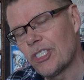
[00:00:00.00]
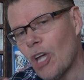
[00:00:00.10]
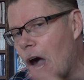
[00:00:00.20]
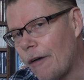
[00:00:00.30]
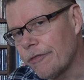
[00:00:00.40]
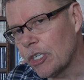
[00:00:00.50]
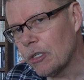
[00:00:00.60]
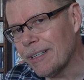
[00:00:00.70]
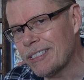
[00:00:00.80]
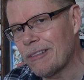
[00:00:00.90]

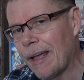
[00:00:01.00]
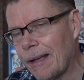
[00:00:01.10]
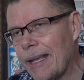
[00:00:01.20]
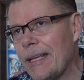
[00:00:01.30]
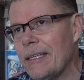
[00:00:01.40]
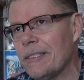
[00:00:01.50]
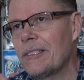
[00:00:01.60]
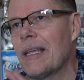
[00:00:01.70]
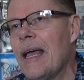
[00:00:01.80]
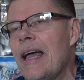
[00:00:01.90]
softer, it's like
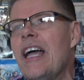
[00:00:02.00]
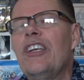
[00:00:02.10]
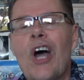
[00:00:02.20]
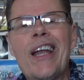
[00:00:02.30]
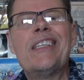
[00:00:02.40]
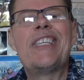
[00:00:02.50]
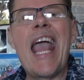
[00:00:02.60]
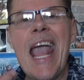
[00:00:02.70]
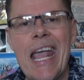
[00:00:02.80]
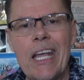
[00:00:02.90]
he's not
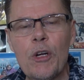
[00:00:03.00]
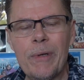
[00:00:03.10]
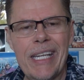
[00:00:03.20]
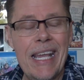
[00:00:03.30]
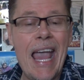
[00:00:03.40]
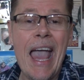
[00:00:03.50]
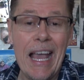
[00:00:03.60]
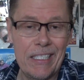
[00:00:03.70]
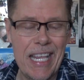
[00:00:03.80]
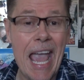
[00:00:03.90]
as angry
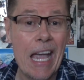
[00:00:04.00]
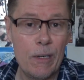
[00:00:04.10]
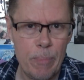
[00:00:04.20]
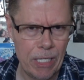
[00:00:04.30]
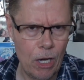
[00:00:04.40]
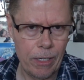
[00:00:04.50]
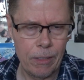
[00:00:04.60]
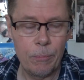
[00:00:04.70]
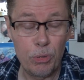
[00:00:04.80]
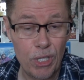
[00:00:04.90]
as he had been
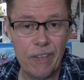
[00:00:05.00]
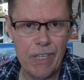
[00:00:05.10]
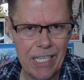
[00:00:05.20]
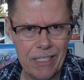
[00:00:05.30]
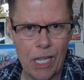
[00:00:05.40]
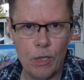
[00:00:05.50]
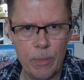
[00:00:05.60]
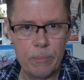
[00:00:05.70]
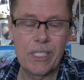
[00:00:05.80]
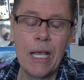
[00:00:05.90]
on previous
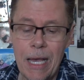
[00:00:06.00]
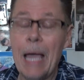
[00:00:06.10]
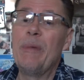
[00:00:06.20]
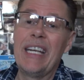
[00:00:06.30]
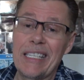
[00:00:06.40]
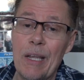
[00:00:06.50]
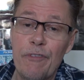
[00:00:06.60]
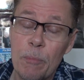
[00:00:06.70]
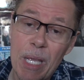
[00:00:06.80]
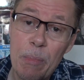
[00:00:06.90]
albums. I mean,
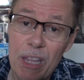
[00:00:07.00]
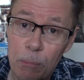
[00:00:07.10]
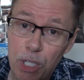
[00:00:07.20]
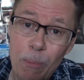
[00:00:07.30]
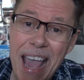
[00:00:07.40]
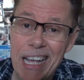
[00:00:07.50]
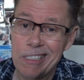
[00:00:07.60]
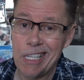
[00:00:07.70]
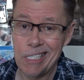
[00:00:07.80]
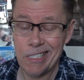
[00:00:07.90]
except for maybe The Blue
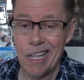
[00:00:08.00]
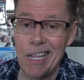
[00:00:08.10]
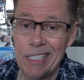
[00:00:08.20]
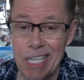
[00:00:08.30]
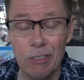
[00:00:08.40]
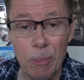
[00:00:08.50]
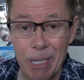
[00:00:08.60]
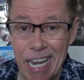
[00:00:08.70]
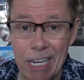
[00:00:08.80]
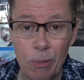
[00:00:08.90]
Mask, he sounds a
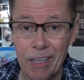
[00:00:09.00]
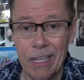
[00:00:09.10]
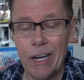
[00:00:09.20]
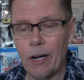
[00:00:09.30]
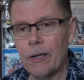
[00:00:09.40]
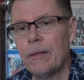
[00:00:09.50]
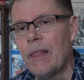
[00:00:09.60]
bit angry there,